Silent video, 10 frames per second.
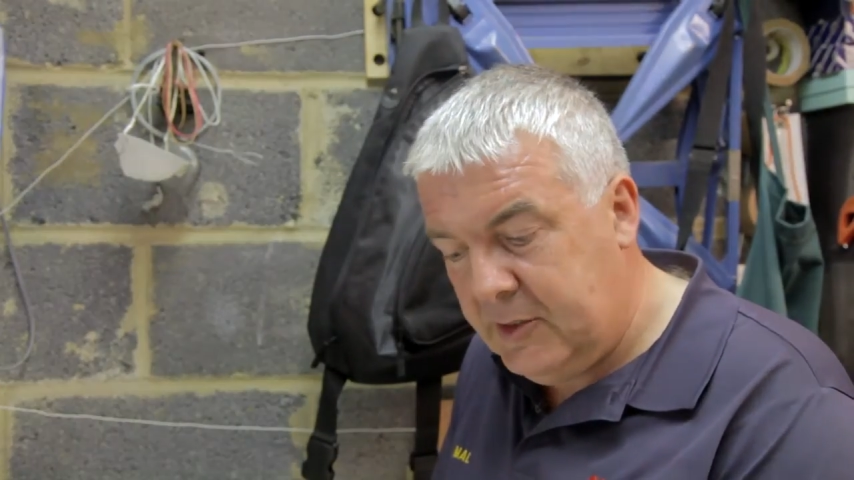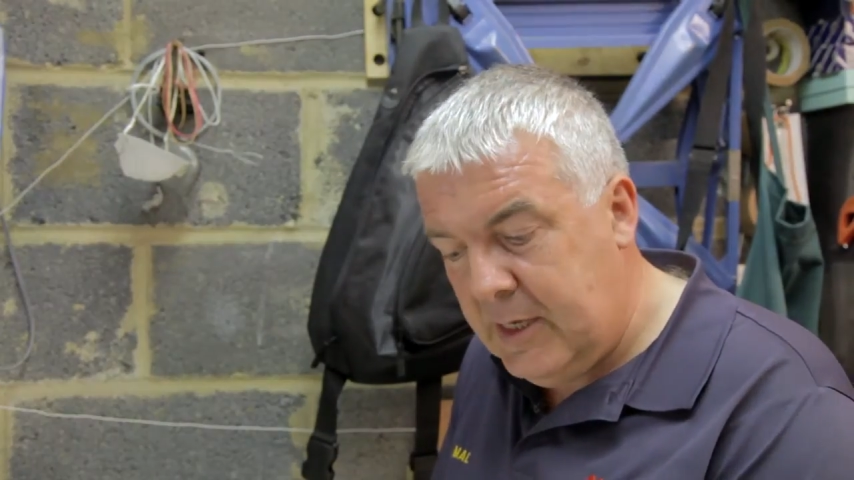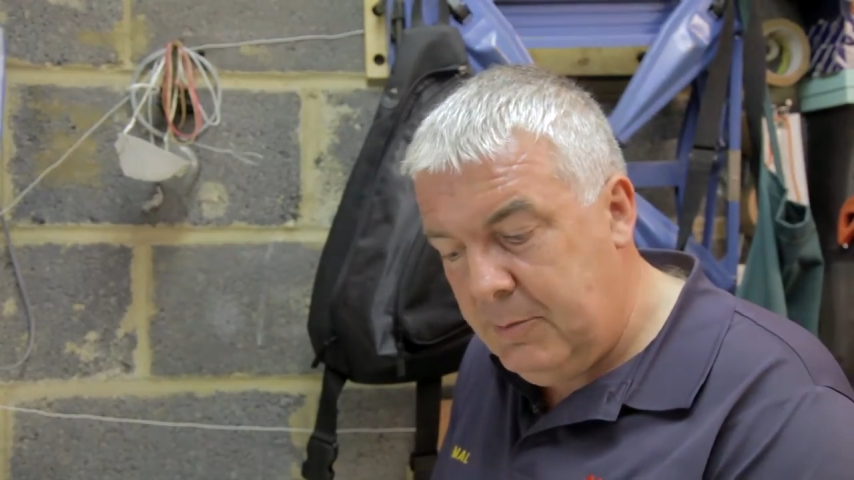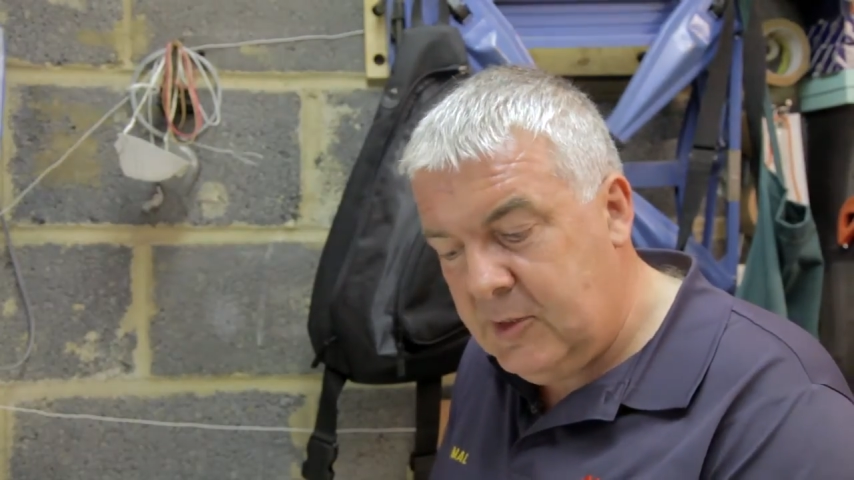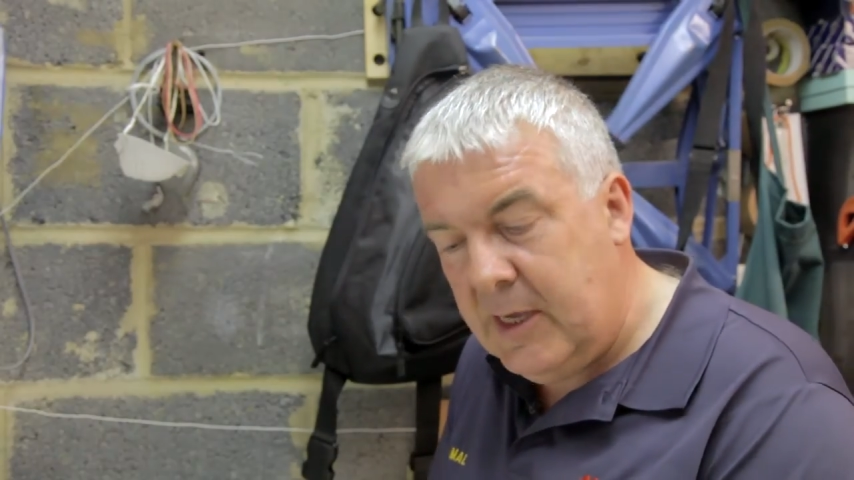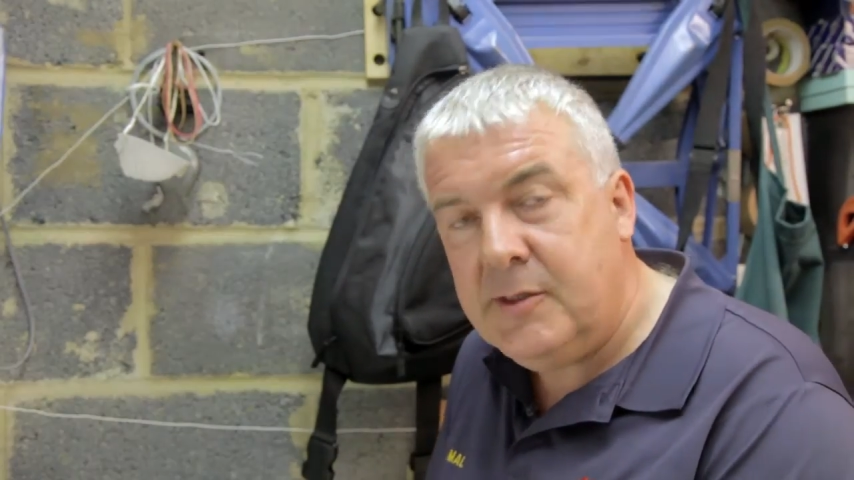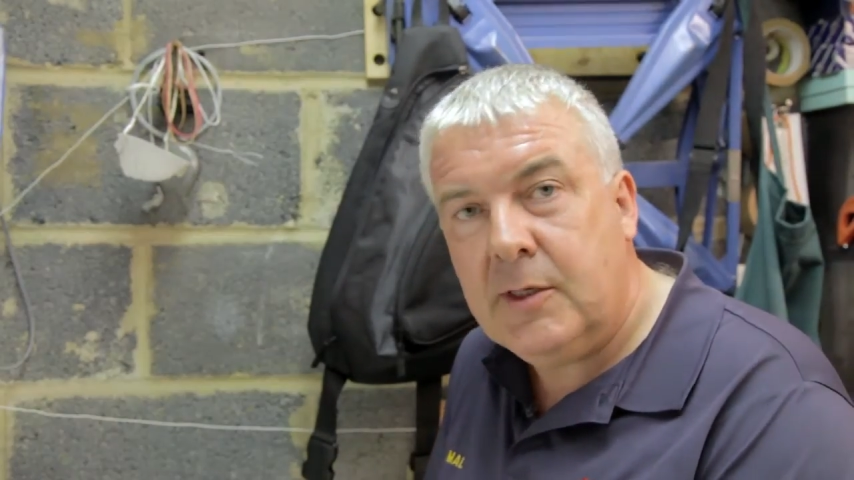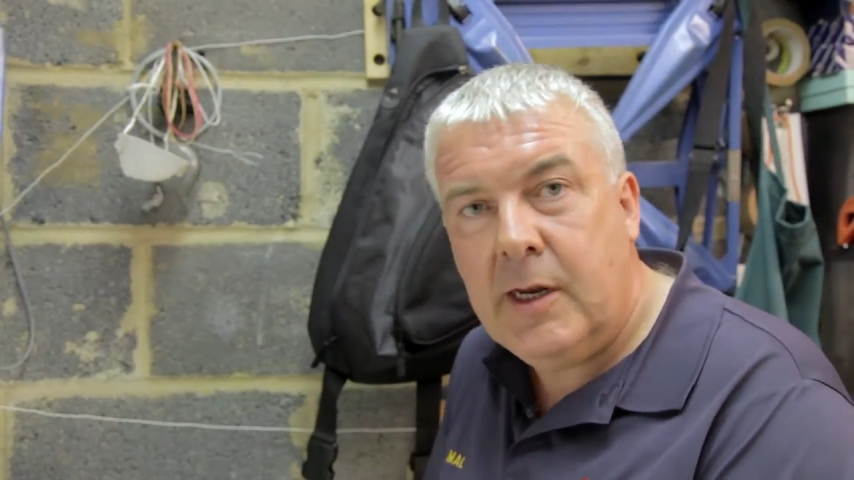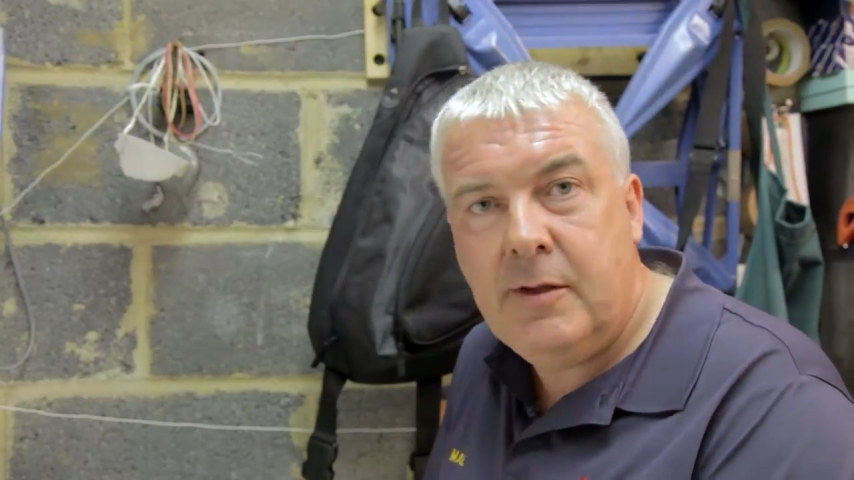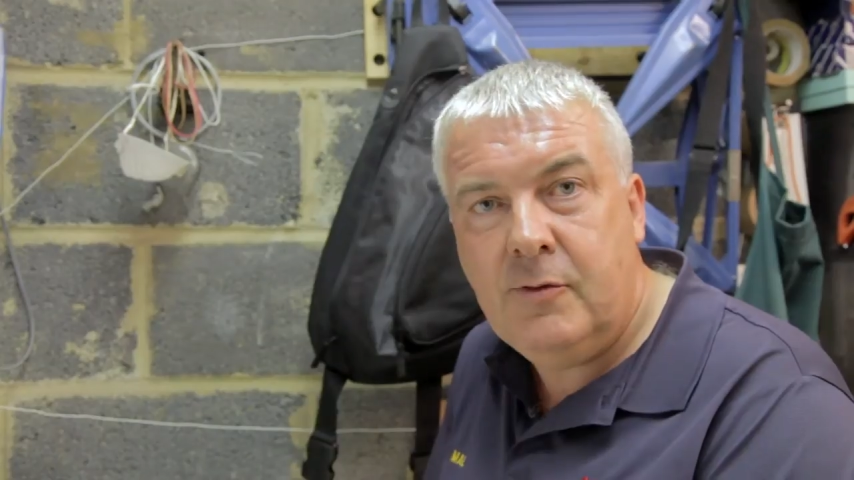same
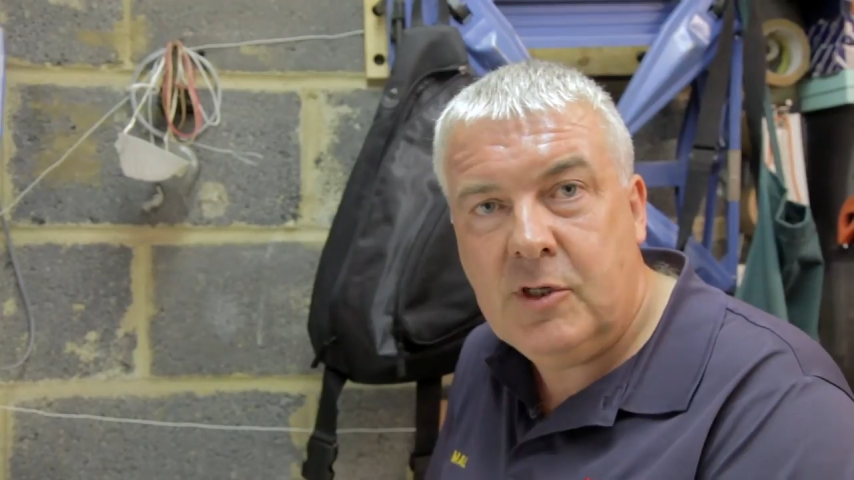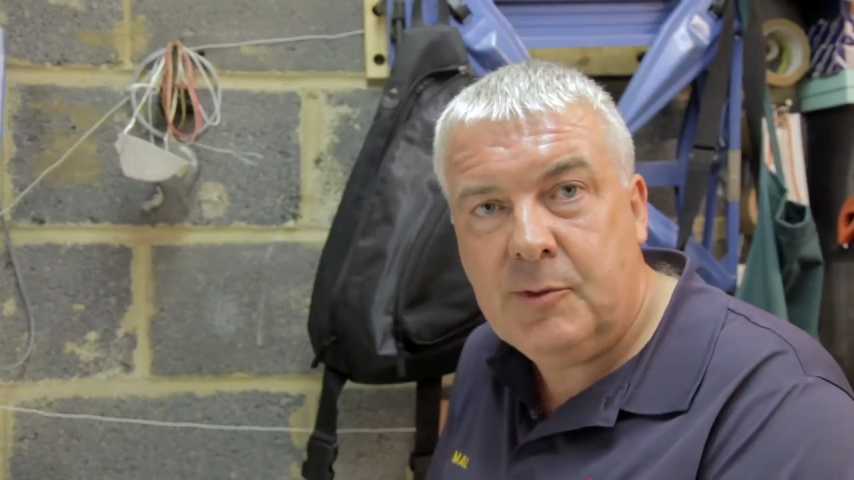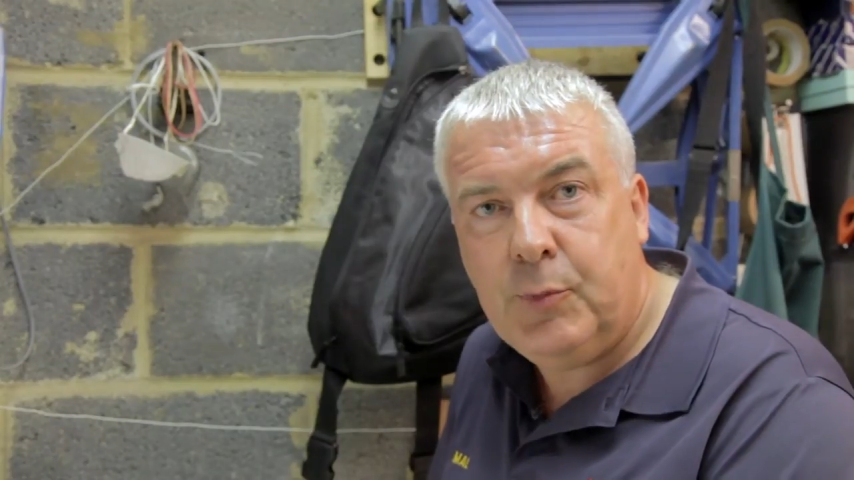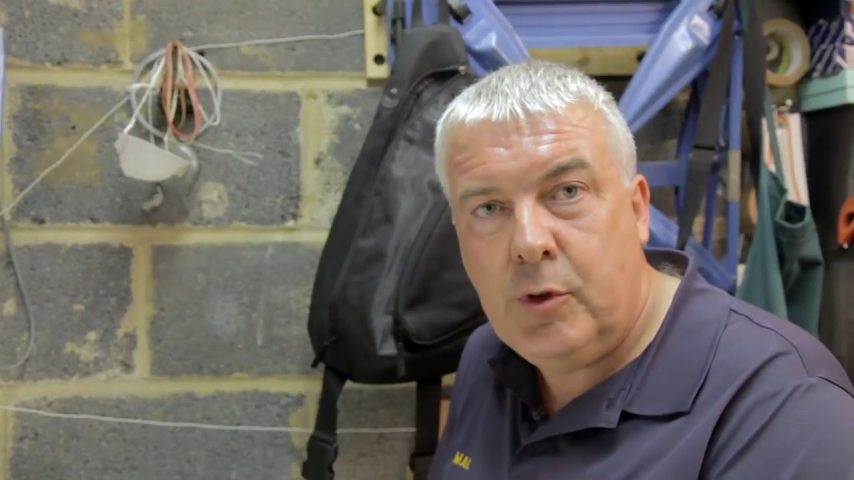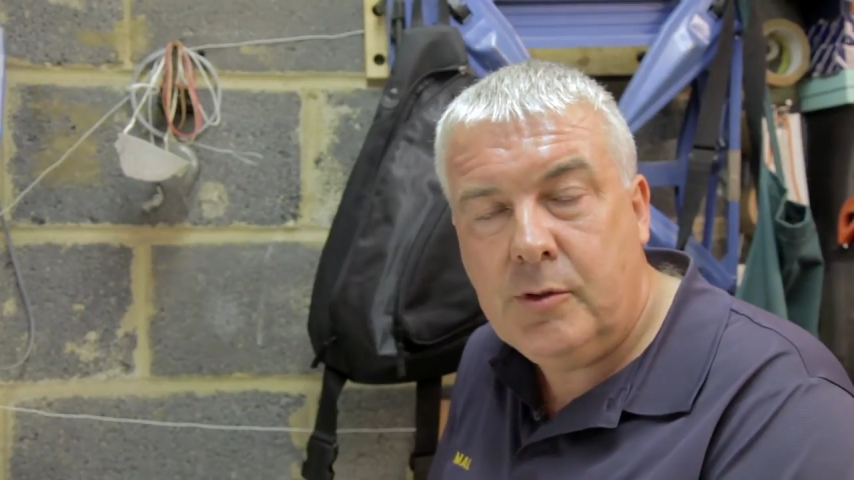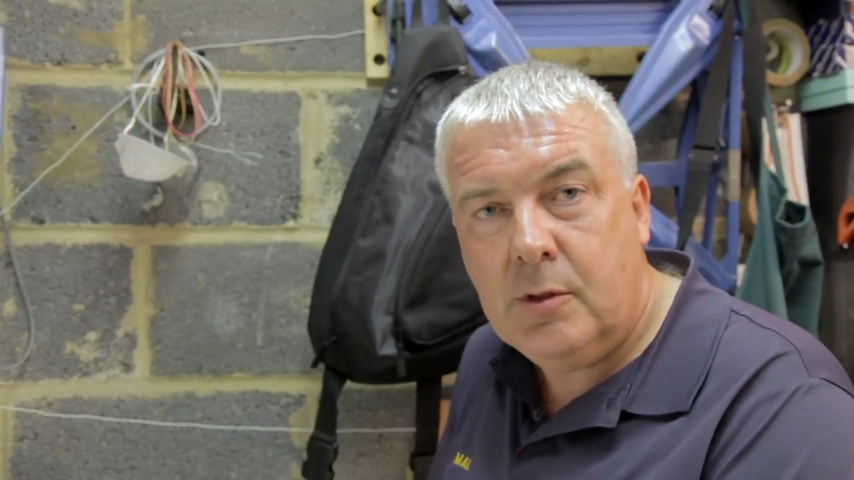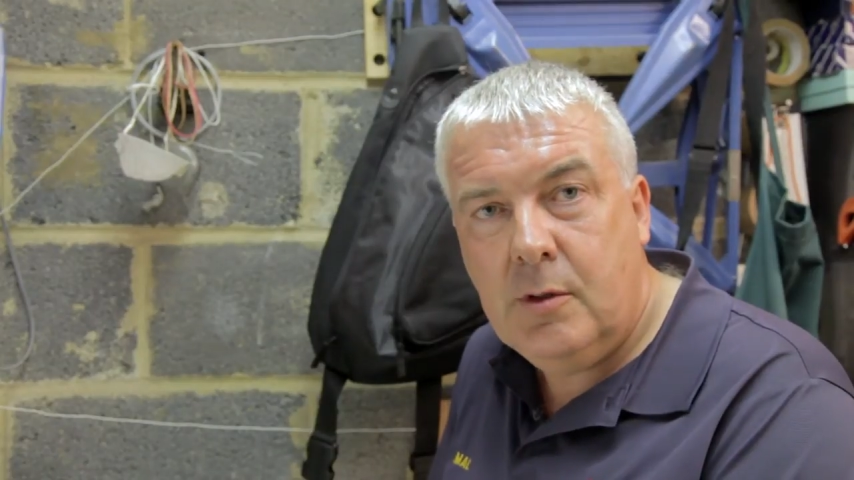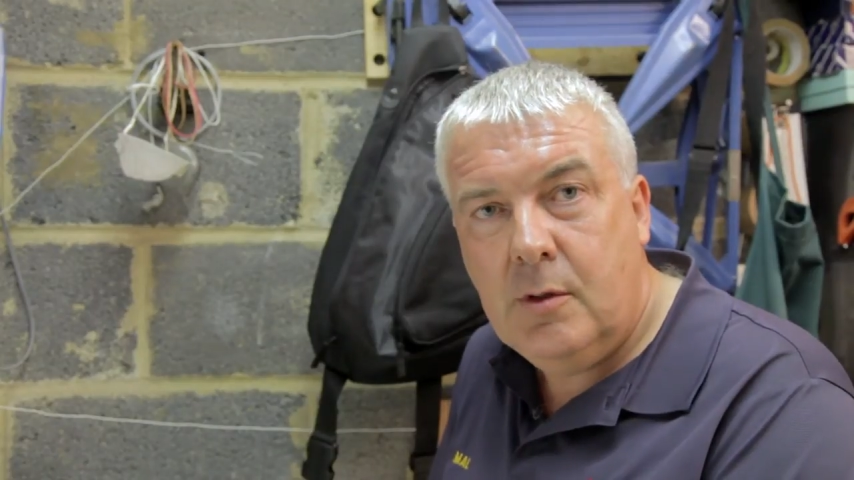centre line you just put